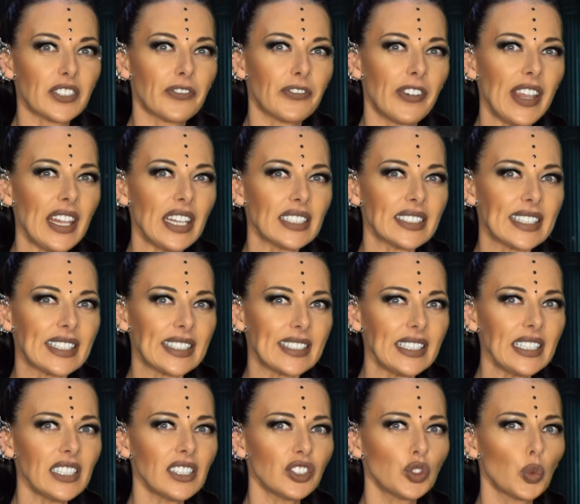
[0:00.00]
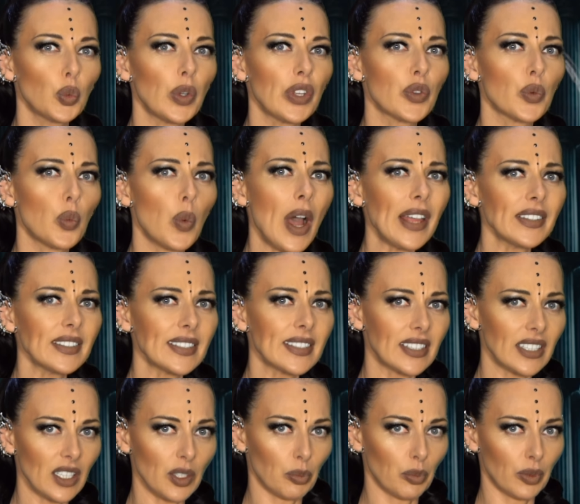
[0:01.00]
fate sealed with one
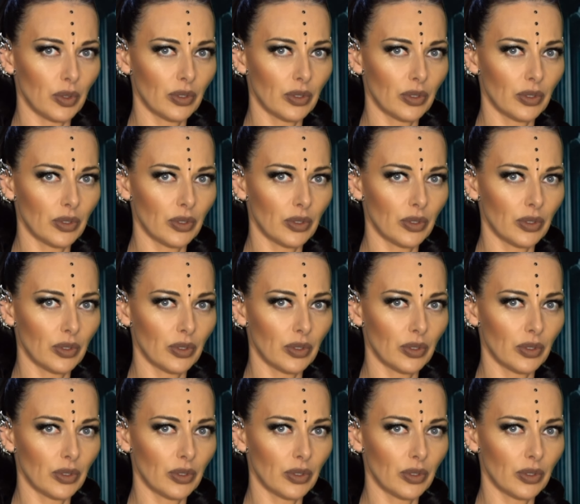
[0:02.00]
sip.